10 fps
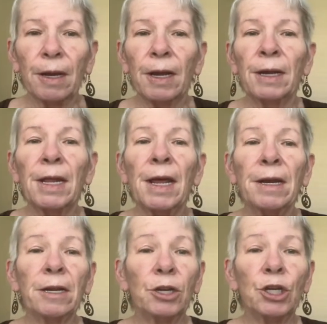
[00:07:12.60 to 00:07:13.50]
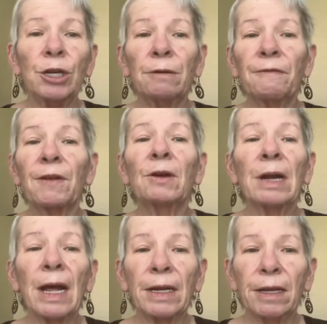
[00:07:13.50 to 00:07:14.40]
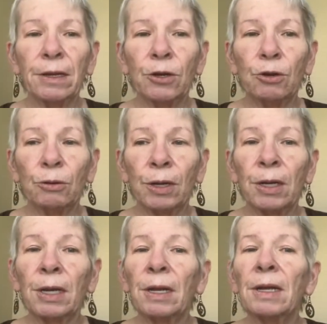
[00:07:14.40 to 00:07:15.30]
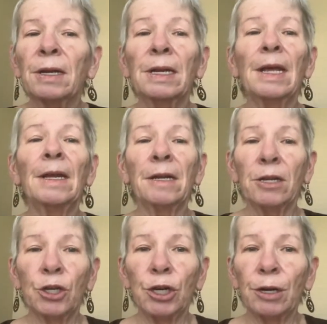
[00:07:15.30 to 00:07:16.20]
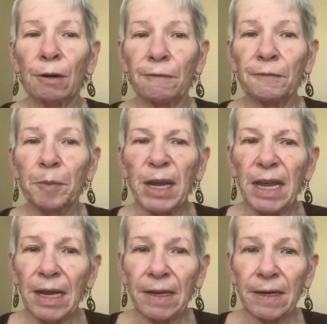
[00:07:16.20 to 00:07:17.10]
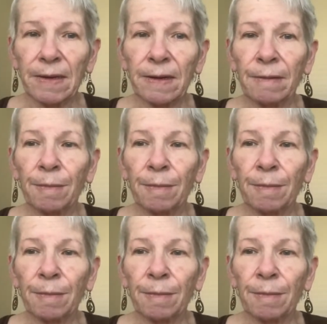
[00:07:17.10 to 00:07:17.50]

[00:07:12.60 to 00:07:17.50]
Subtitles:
an energy of gratitude, an energy of peace.